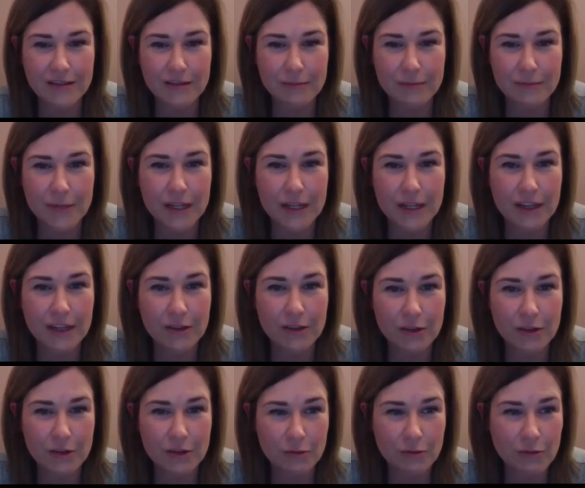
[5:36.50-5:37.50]

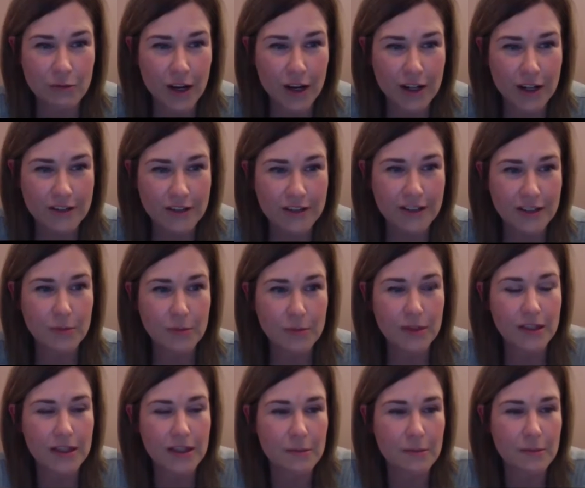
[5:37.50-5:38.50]
meeting runs
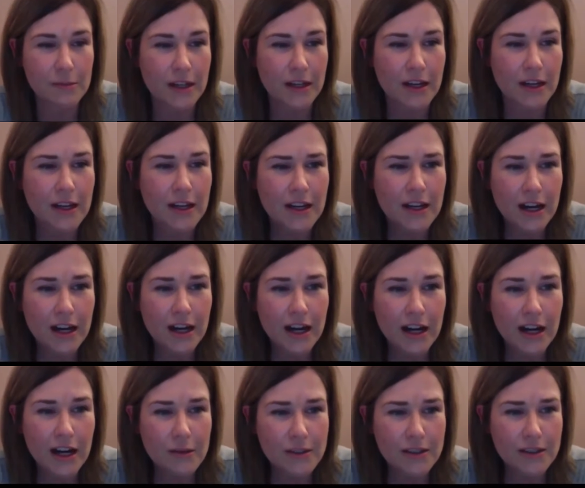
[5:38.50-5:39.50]
typically, but
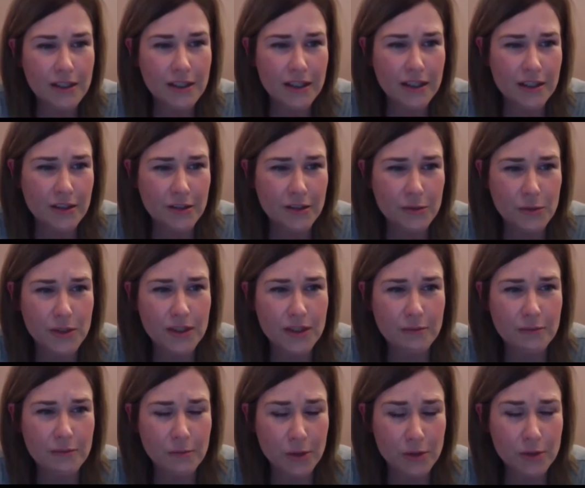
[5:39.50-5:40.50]
I was diagnosed
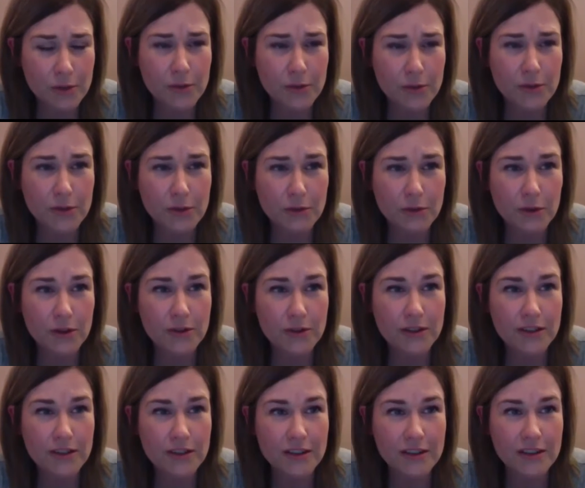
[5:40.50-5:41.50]
with multiple
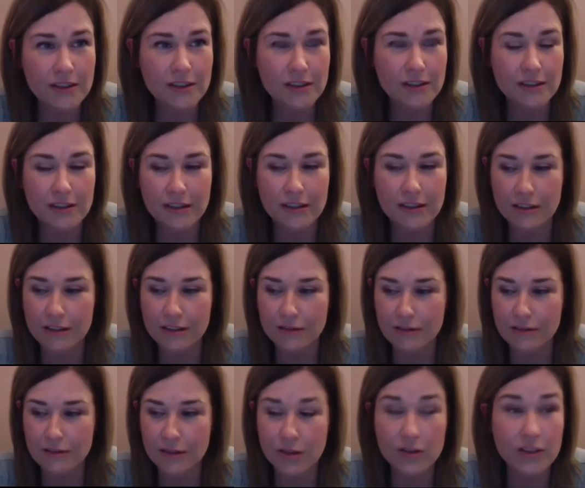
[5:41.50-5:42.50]
sclerosis
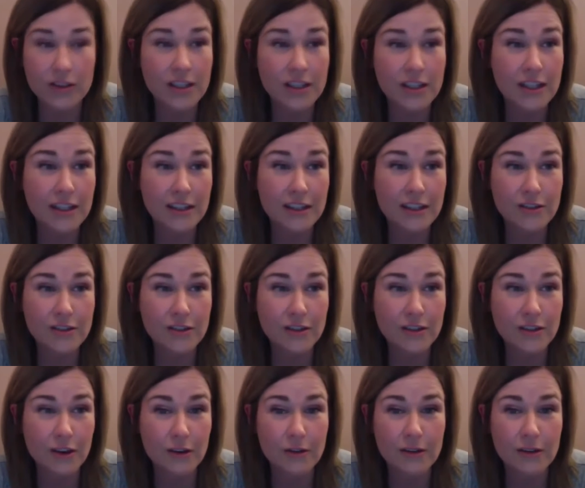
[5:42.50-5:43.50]
13 years
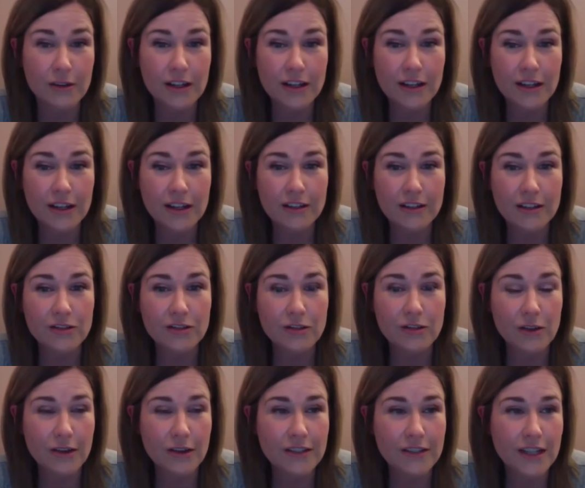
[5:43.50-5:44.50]
ago. And so
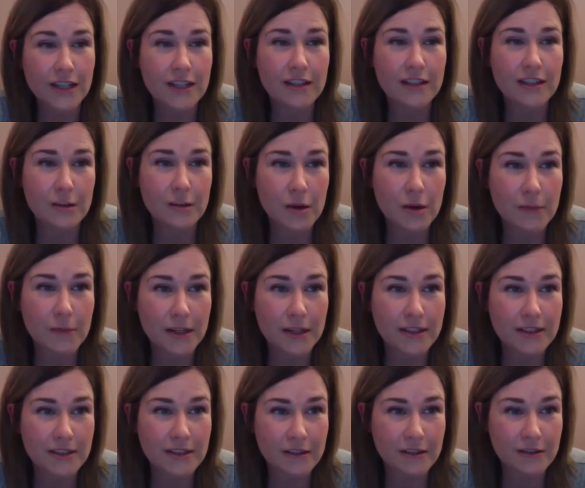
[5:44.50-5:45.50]
I've taken it upon
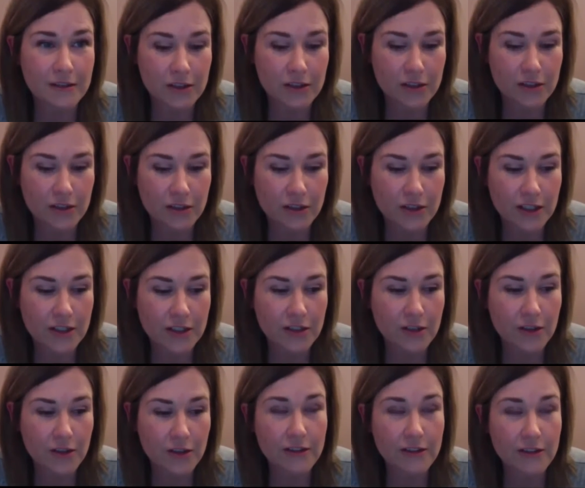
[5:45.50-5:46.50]
myself to learn and
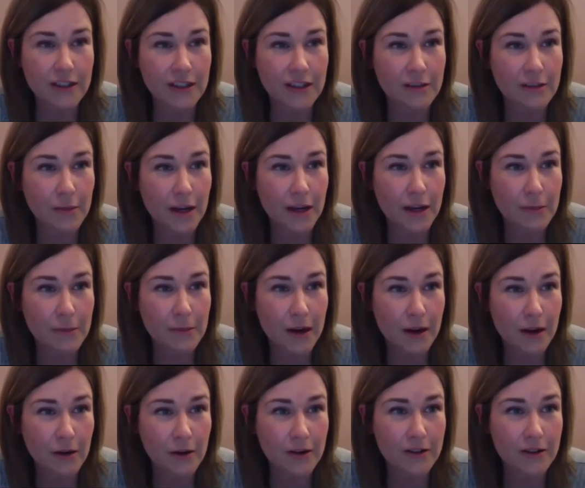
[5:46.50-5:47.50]
do everything in my
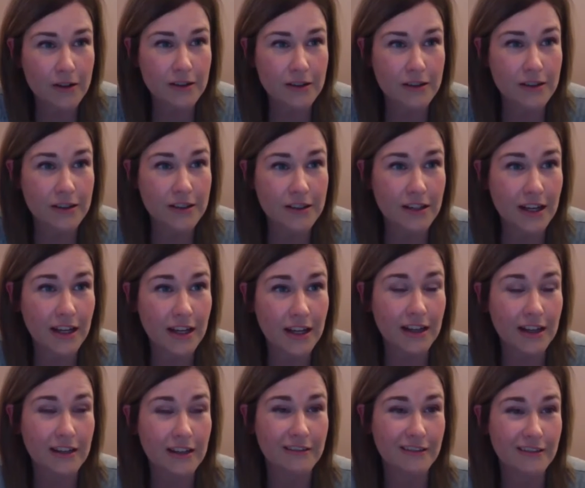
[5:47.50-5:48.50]
power to
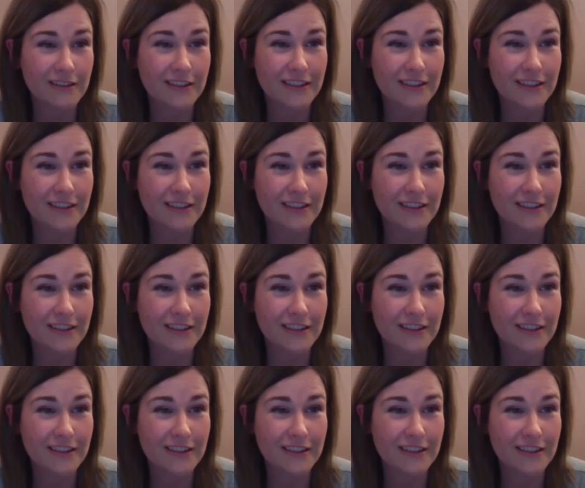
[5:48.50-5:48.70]
stay